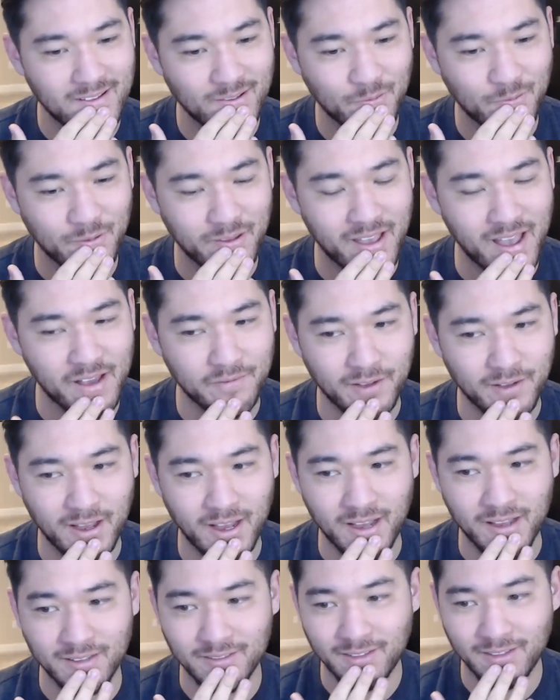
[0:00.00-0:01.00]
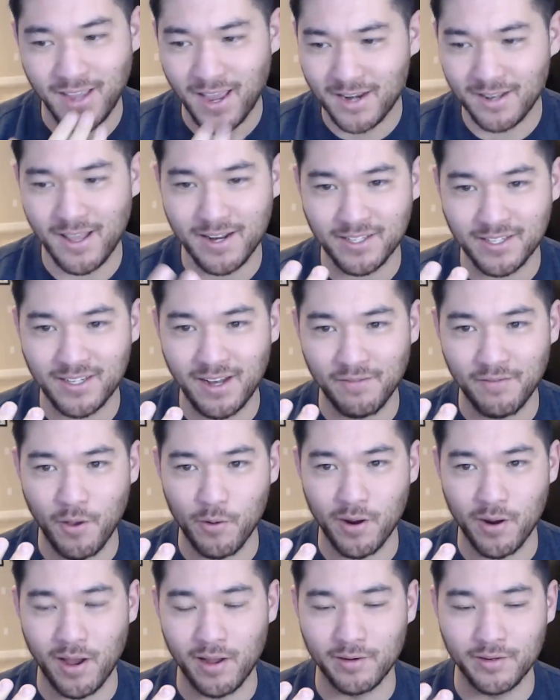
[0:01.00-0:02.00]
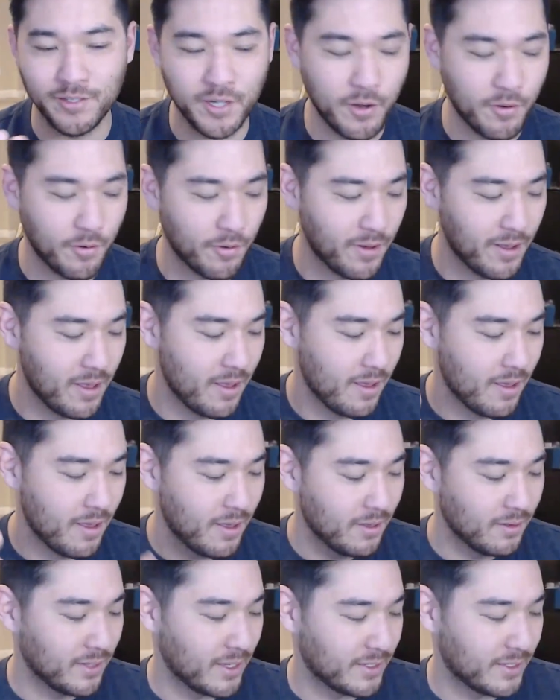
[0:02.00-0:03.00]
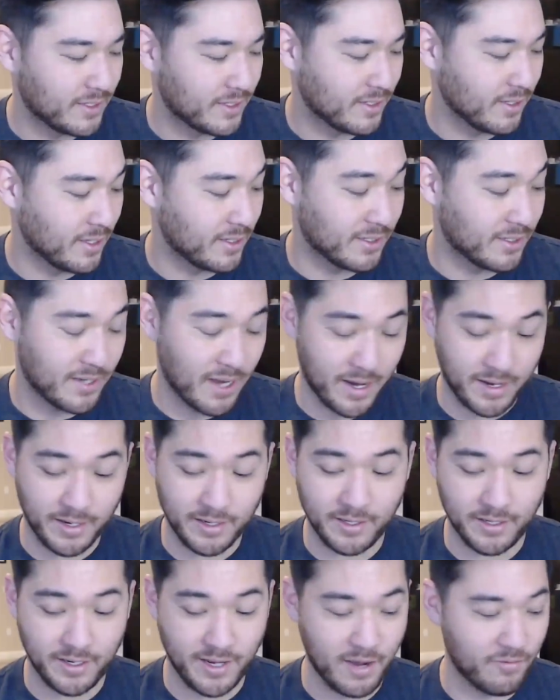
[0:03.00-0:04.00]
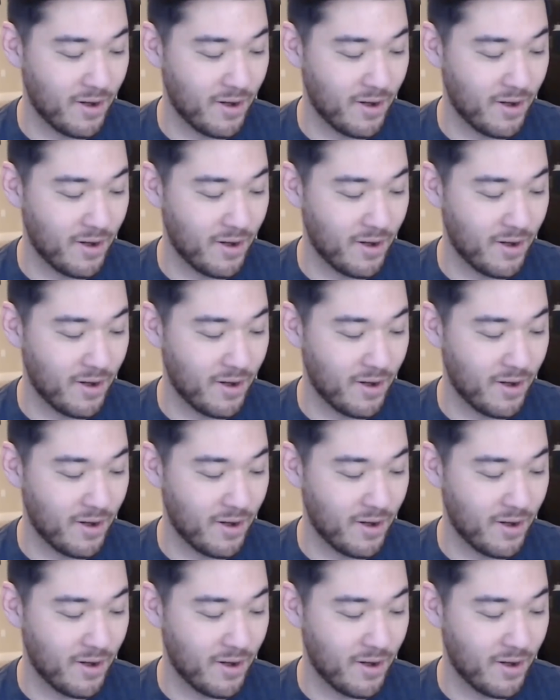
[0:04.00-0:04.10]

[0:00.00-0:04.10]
We have got a lot of stuff going on, so let's I guess get